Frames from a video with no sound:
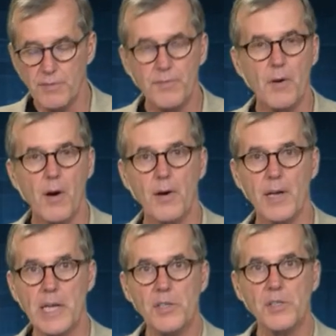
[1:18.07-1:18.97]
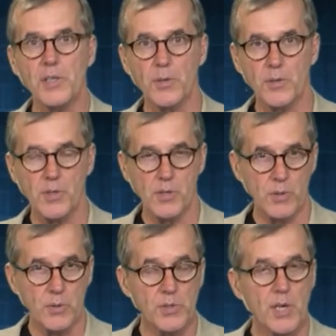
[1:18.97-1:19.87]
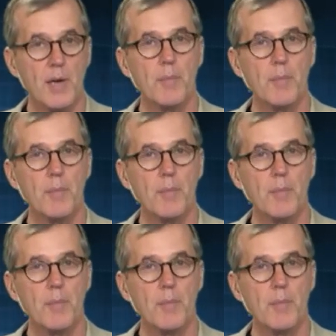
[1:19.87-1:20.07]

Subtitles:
far easier to use,